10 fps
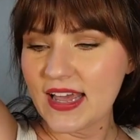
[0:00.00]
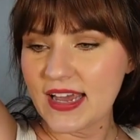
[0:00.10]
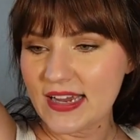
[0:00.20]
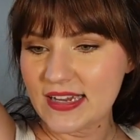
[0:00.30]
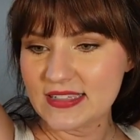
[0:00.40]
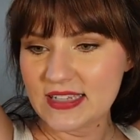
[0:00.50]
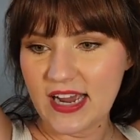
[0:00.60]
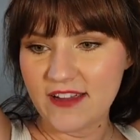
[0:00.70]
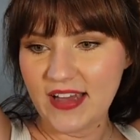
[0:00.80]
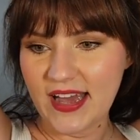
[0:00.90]
and
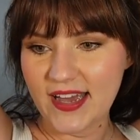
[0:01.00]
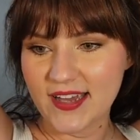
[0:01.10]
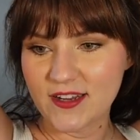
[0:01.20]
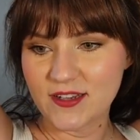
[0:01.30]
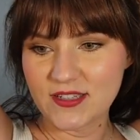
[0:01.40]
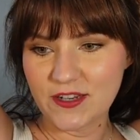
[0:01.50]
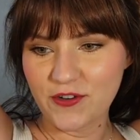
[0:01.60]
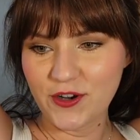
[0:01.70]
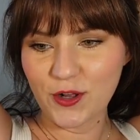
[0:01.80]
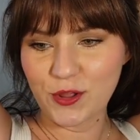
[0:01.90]
I've had
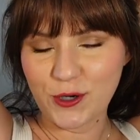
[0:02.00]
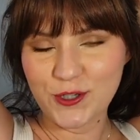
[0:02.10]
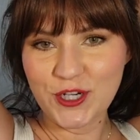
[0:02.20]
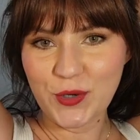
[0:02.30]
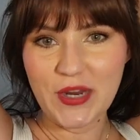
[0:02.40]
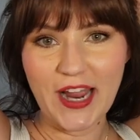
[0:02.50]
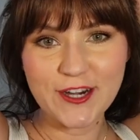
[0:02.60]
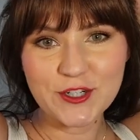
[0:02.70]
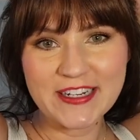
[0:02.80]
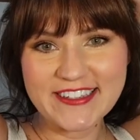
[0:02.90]
different allergic
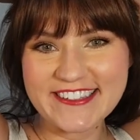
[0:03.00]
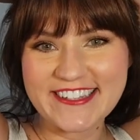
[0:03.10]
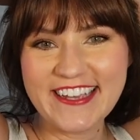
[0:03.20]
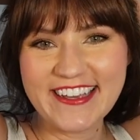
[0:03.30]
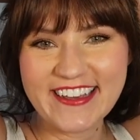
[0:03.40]
reactions